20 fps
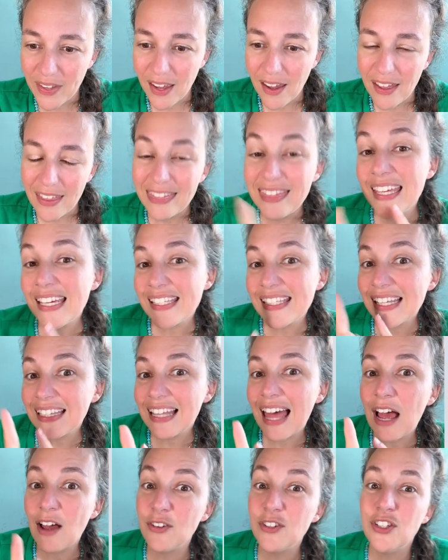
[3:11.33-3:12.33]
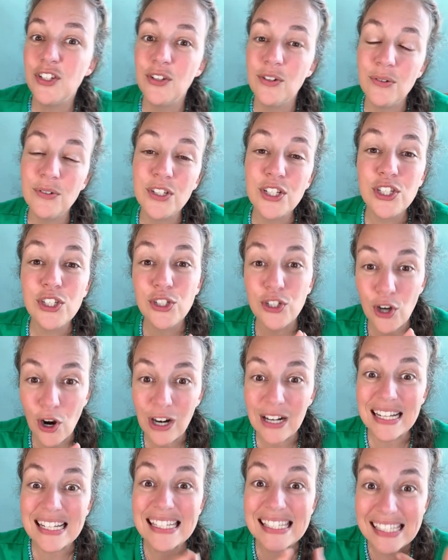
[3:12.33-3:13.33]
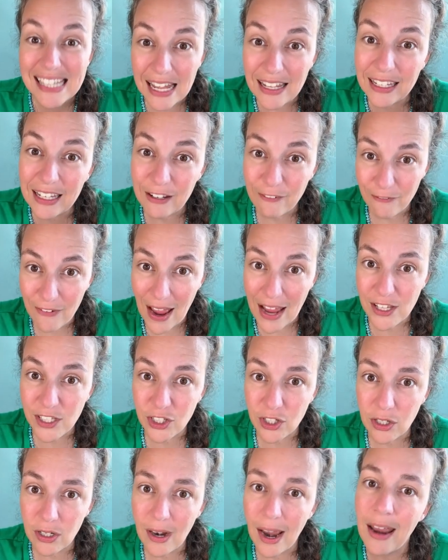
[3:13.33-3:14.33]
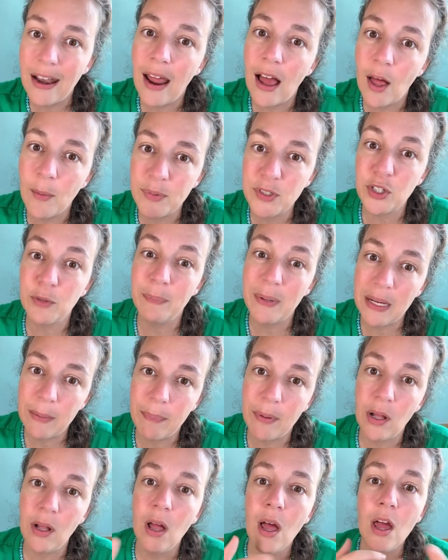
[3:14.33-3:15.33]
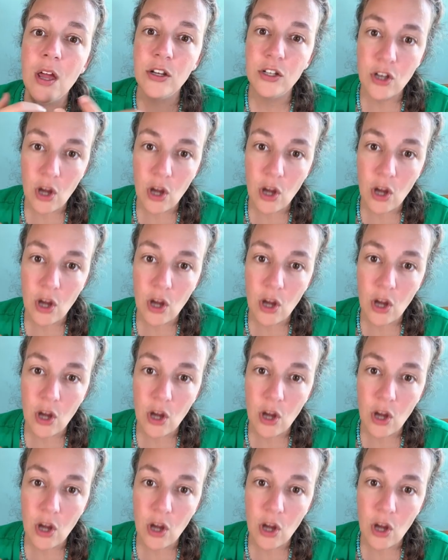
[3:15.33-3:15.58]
This allows you to start selling faster and helps your people know,